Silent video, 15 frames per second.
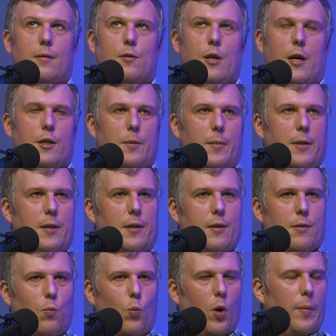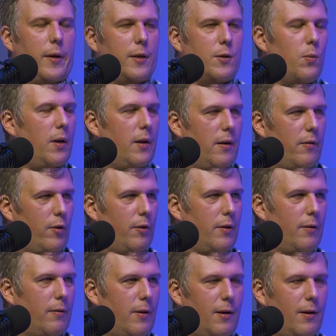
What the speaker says: ChatGPT is worming its way into everything, right?